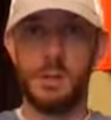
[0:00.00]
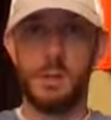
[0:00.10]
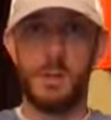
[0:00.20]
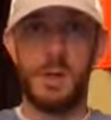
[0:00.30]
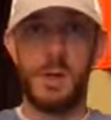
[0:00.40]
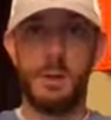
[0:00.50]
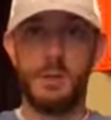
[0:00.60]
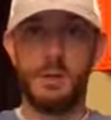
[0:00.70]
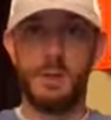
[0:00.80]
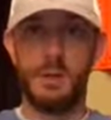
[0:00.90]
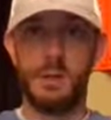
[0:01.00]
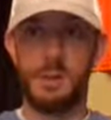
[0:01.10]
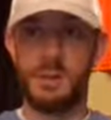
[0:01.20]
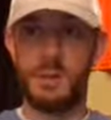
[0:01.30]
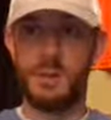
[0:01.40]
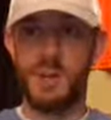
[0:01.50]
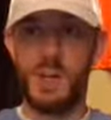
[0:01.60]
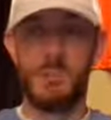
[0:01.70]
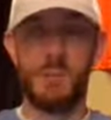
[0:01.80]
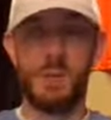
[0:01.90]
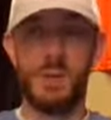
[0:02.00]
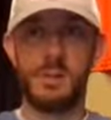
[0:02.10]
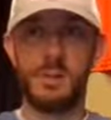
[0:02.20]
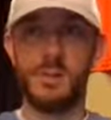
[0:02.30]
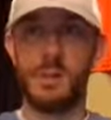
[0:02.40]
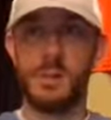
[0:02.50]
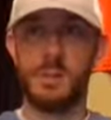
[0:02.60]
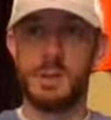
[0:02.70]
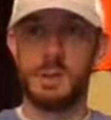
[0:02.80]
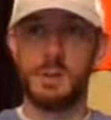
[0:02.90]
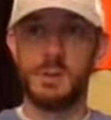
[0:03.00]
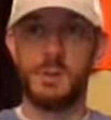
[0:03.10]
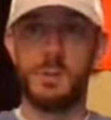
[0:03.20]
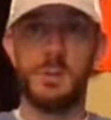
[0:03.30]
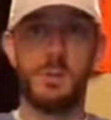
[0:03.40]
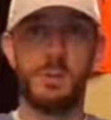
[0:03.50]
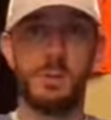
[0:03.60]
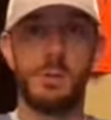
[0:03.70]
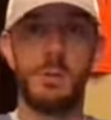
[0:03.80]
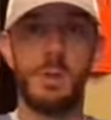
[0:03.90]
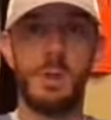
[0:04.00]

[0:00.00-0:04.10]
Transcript: A little better advertising, better time slots and stuff, I think, too. So